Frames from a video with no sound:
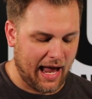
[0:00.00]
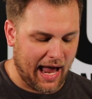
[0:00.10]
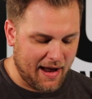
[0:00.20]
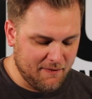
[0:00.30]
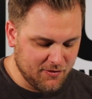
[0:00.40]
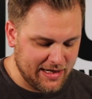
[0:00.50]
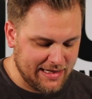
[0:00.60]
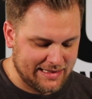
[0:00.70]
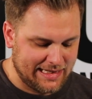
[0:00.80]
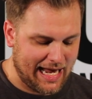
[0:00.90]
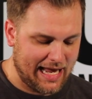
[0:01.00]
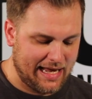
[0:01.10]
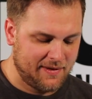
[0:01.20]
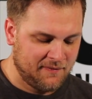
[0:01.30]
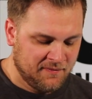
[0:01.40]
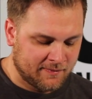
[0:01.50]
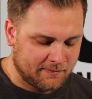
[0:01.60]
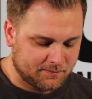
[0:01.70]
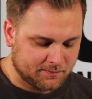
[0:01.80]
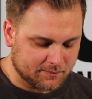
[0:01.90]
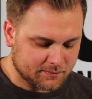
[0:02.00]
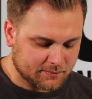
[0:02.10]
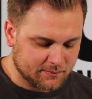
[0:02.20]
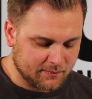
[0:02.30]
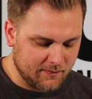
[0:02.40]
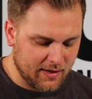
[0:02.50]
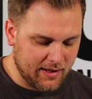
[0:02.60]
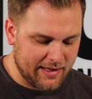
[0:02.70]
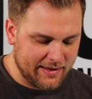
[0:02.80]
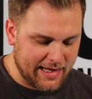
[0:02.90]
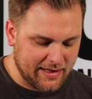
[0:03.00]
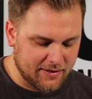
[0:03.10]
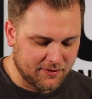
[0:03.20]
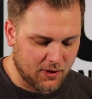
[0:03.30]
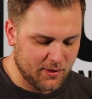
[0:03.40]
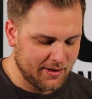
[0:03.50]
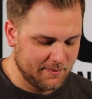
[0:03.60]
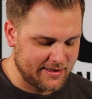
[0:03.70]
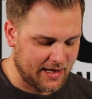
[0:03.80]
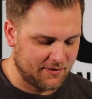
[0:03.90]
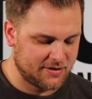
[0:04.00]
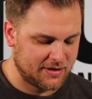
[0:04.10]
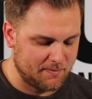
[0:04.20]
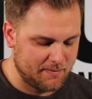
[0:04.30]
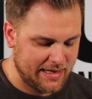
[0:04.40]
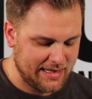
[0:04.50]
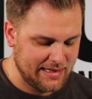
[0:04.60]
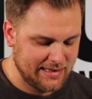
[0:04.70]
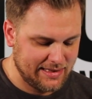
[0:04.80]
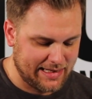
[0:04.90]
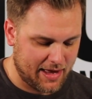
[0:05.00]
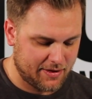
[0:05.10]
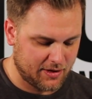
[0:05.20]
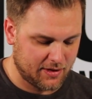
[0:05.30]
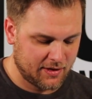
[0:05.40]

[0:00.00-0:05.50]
Every day they devoted themselves to meeting together